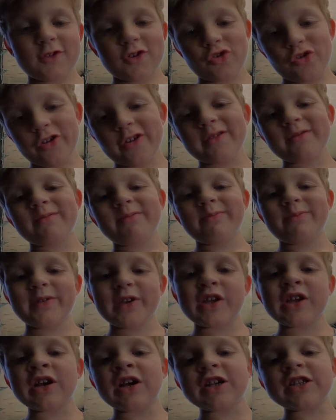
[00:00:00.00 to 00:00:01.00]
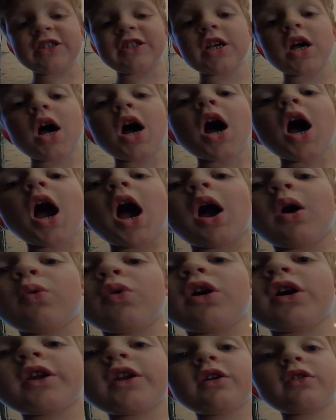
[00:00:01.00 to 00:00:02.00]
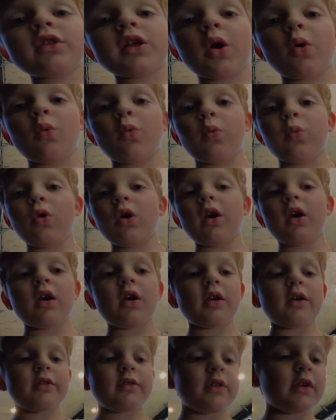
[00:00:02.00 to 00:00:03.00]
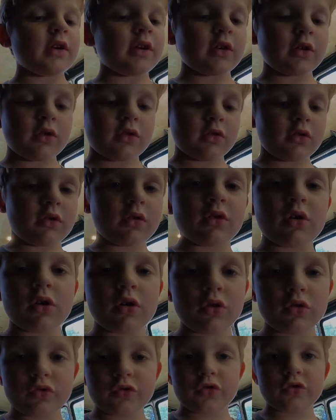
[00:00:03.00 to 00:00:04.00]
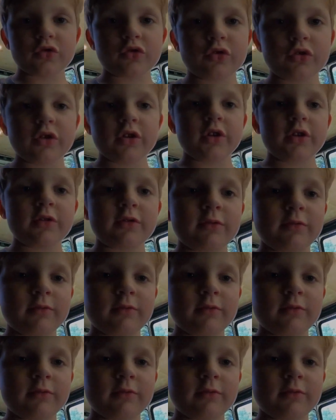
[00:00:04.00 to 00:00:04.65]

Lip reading: good, because I want to wear it and it goes good.